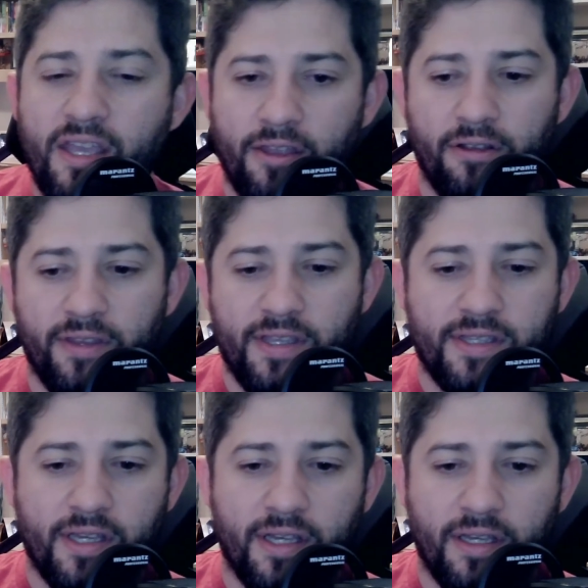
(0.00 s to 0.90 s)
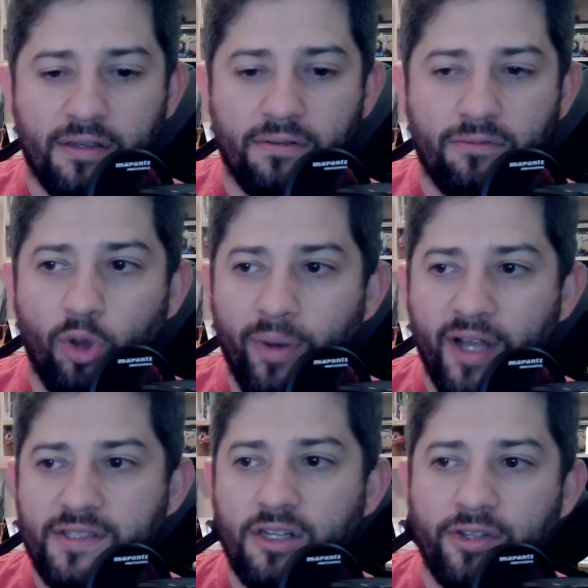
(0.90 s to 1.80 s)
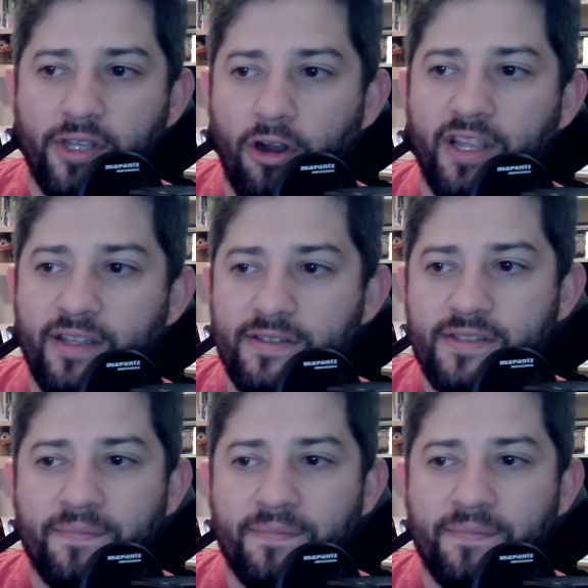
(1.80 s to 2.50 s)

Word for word: there are these uh, robots called Guardians,